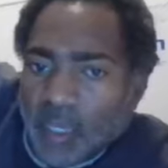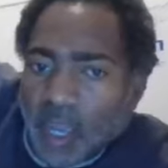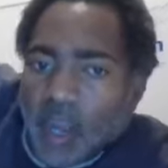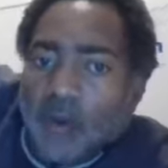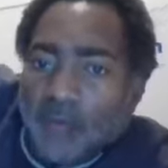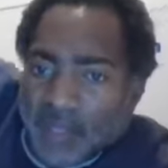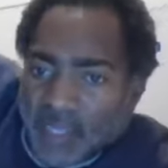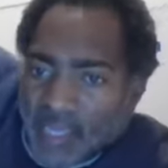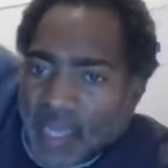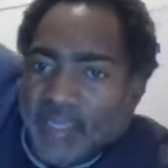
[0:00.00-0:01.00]
I
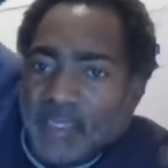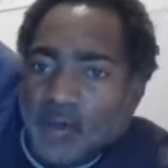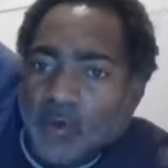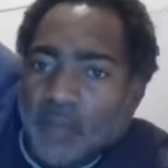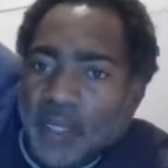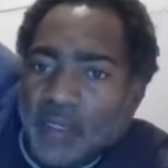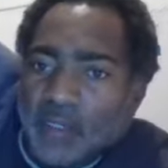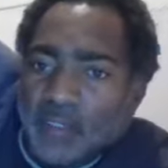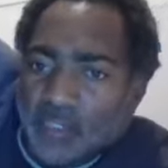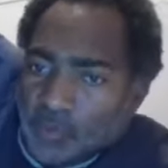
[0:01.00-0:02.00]
already got it on my
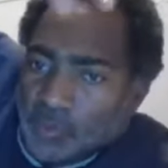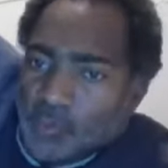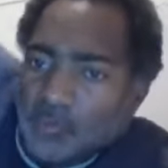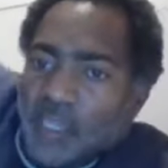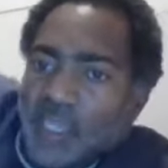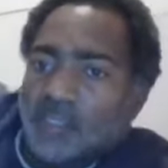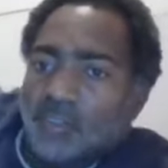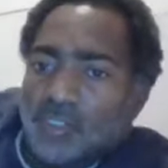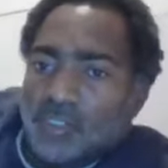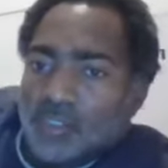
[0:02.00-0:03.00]
uh, YouTube
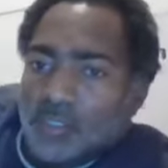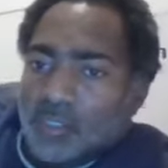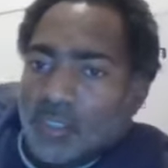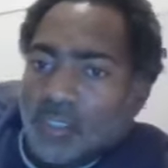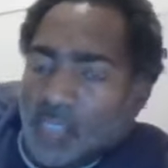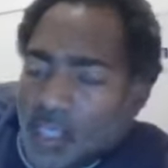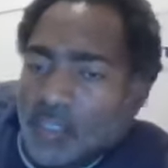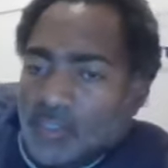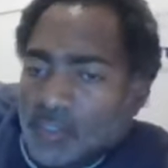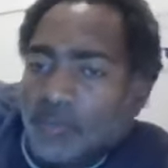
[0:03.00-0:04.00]
page. Yeah.
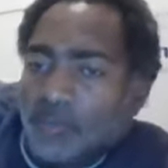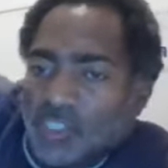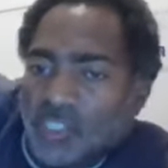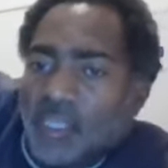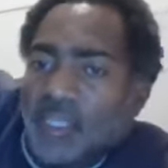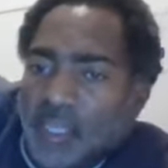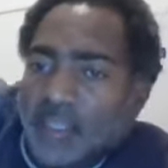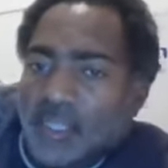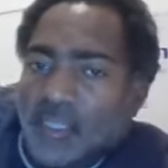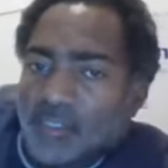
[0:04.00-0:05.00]
So I'm just saying it
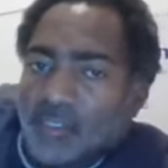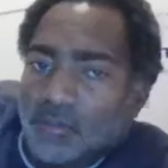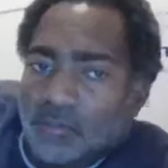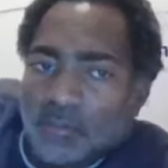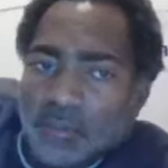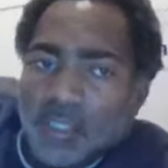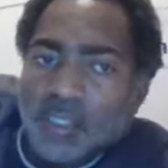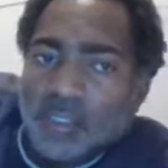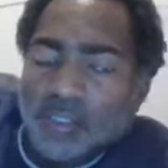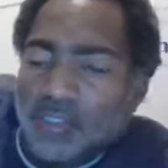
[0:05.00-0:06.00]
like that. So,
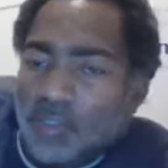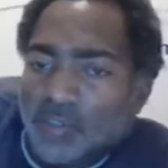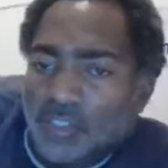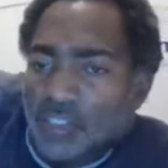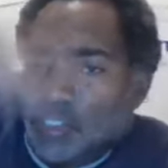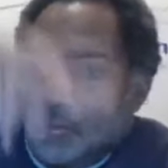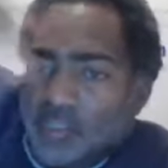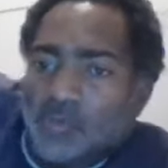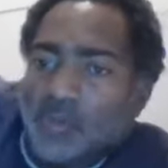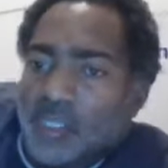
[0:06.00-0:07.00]
so just in
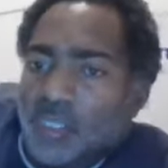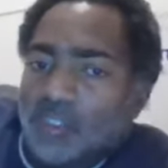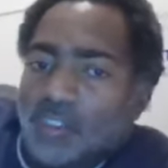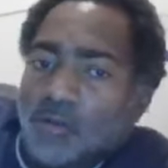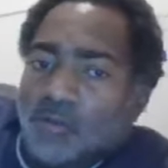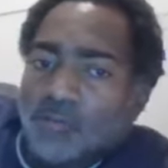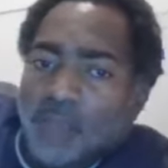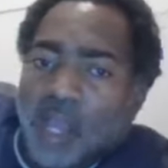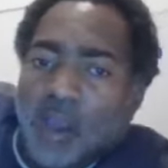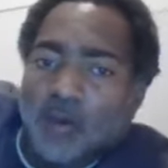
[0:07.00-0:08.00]
between. So
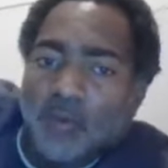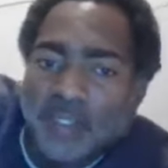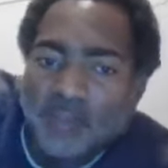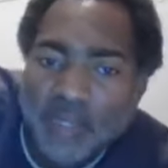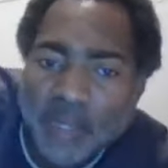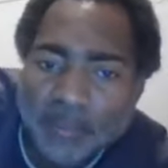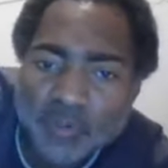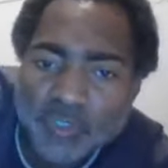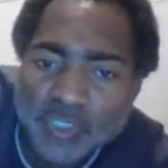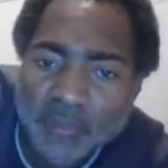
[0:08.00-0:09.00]
I always, when I
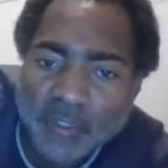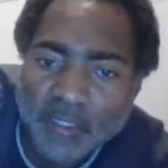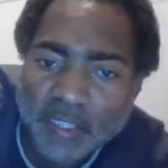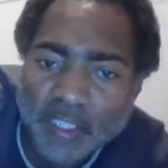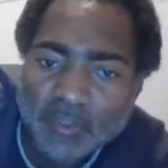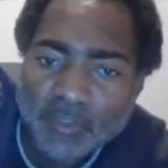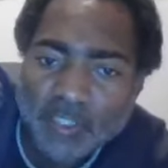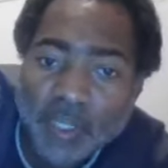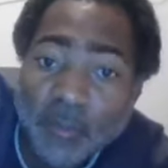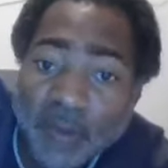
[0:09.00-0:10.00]
post something
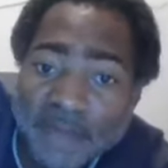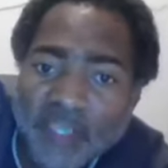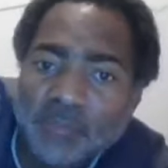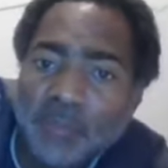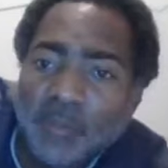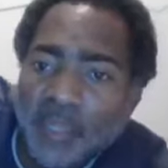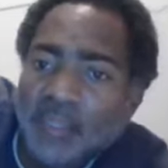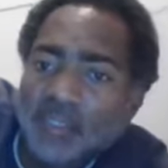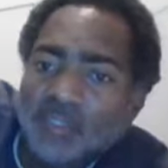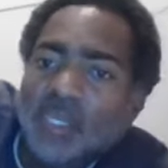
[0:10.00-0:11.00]
interesting on my Facebook
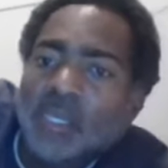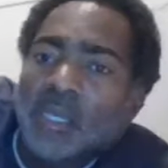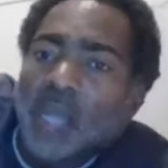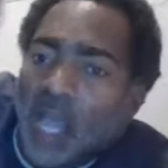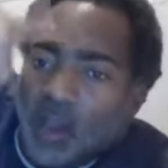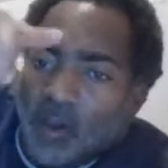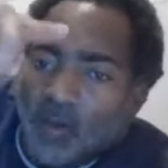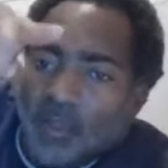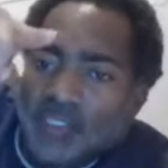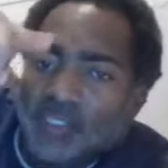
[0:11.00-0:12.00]
page, I
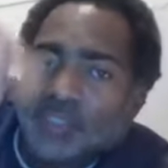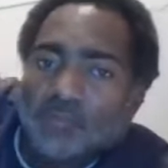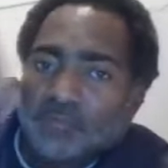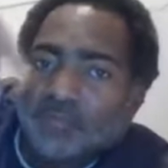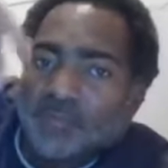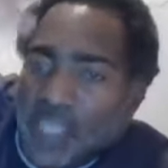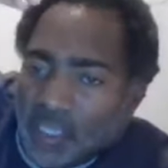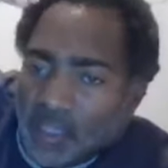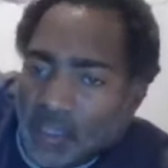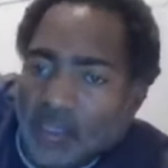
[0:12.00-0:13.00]
always
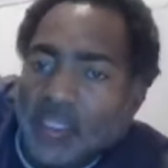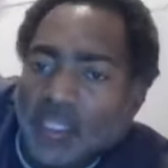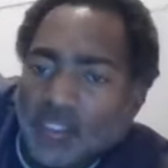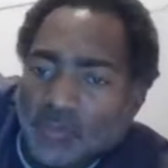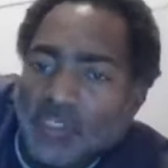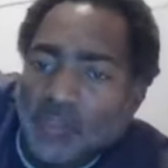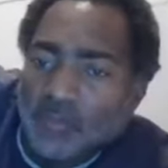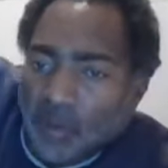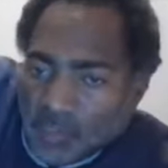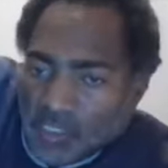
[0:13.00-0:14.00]
take an interest in
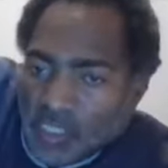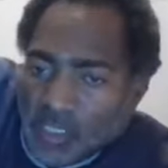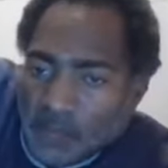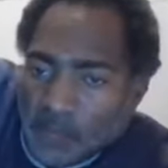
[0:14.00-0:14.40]
posting it